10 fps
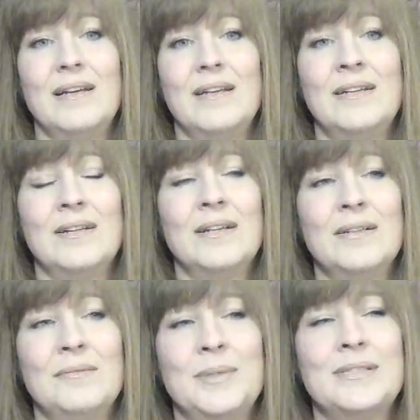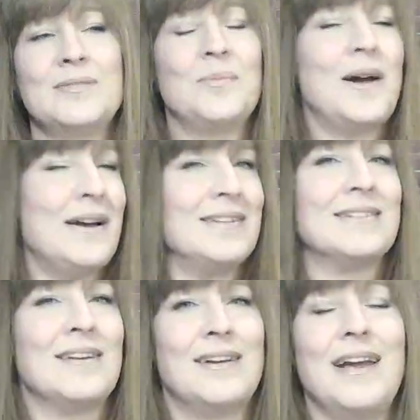you're going to be
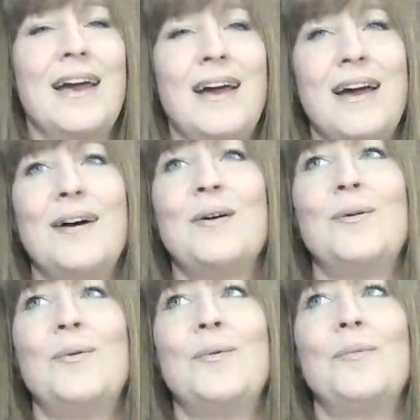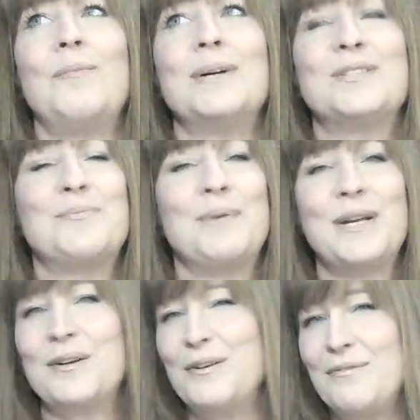surprised on how much
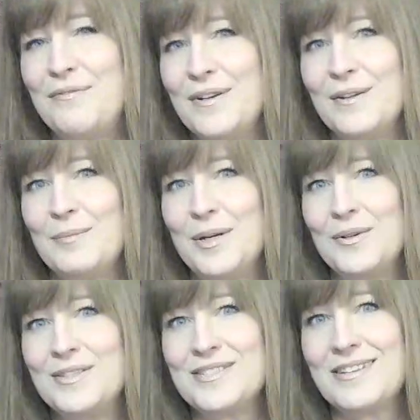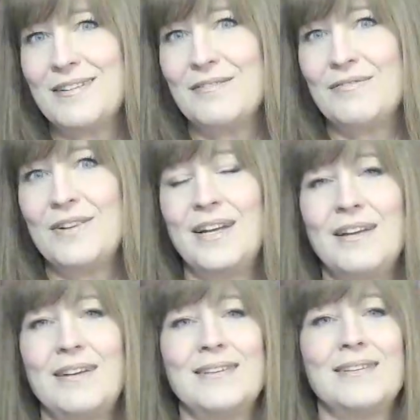better you feel about yourself
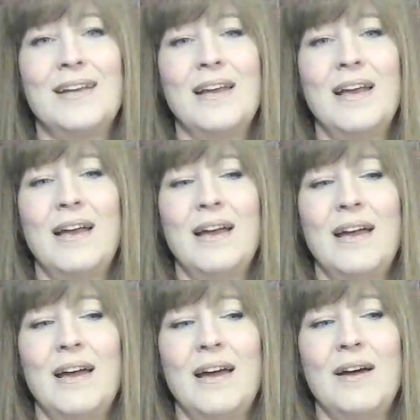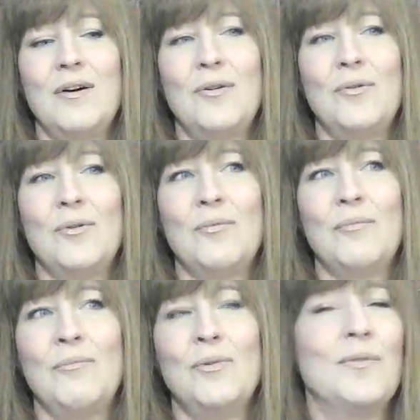and how
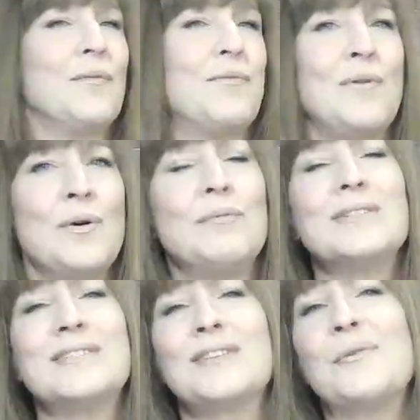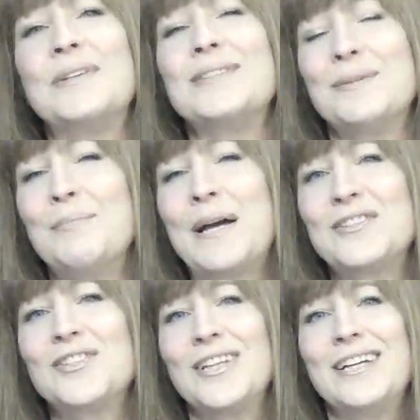moving forward is going to
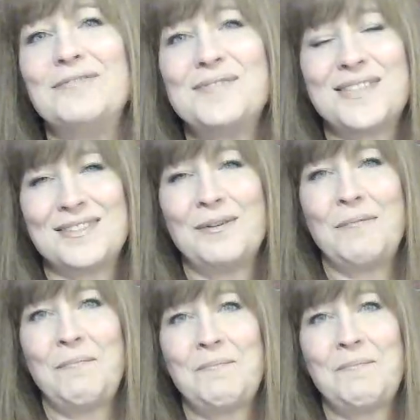impact your life. So,